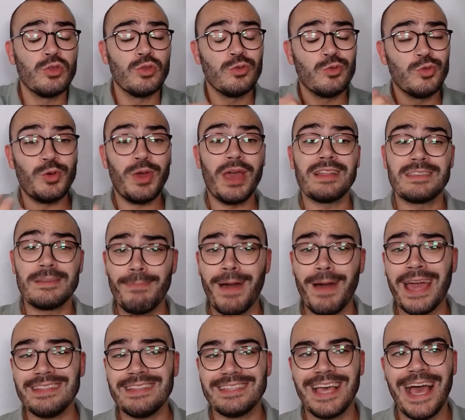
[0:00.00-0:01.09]
you get to
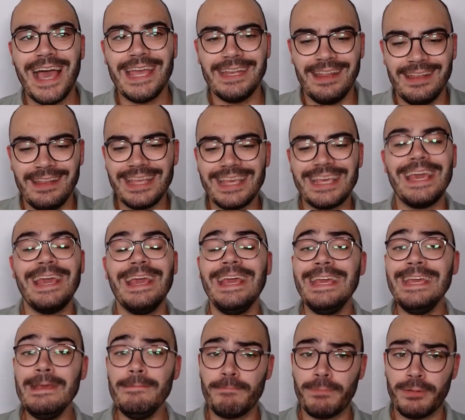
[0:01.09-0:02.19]
maintain and
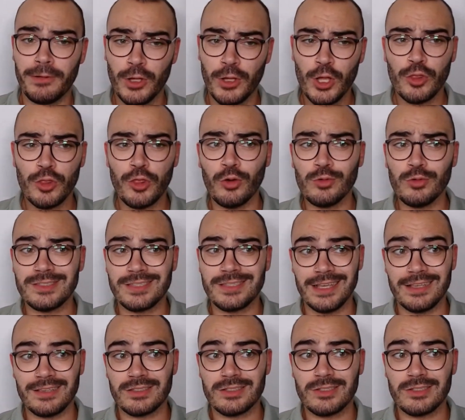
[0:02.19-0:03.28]
keep those
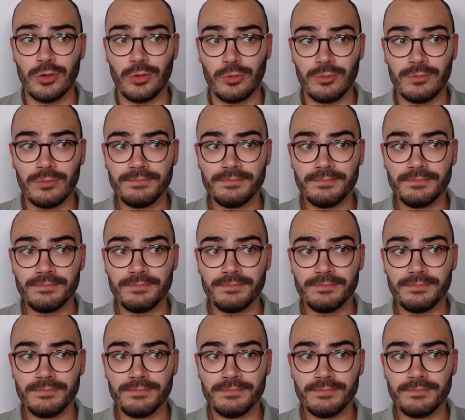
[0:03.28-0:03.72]
things too.